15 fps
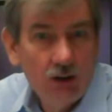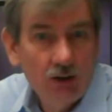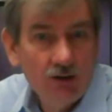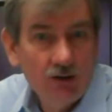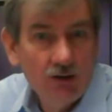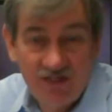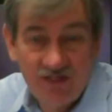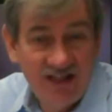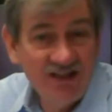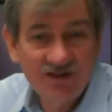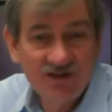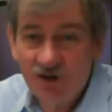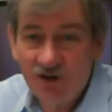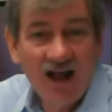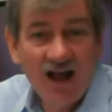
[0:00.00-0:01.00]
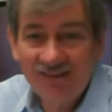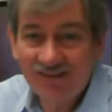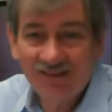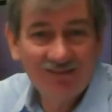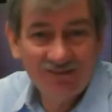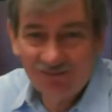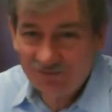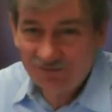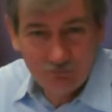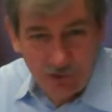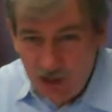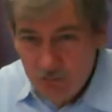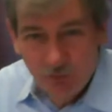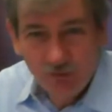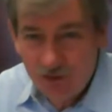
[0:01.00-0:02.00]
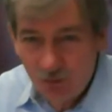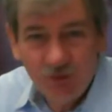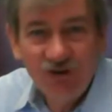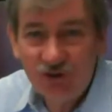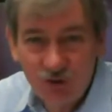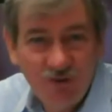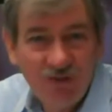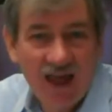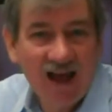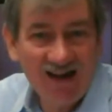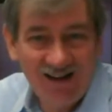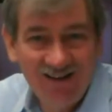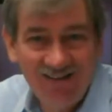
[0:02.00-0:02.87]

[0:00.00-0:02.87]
These are not people that would do that.